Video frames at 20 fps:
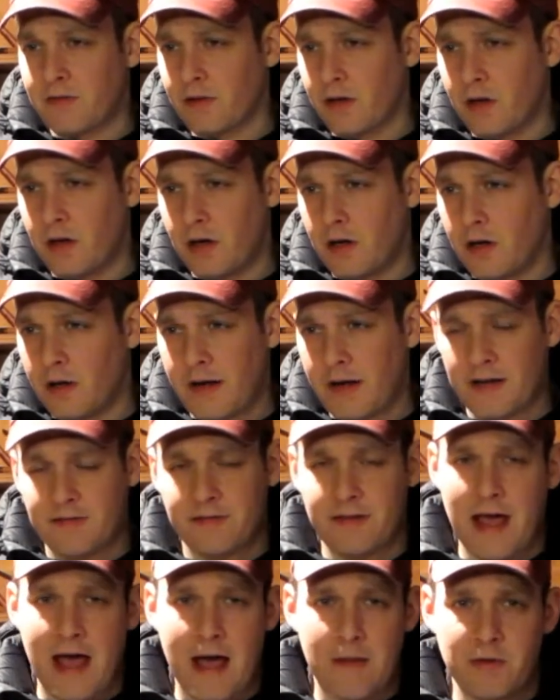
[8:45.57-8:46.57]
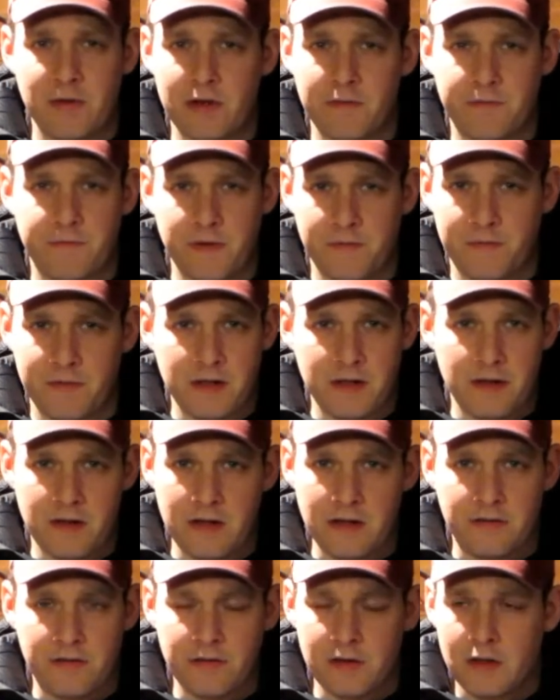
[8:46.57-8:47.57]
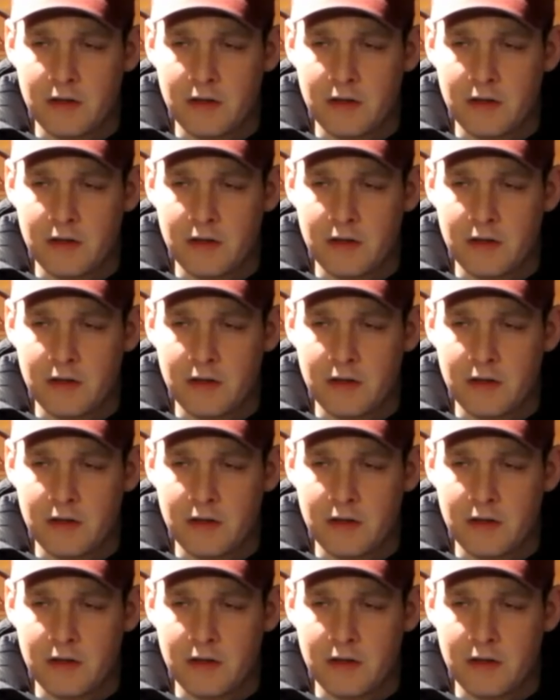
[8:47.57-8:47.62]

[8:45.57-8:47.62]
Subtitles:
a nice cabinet of 50 of these.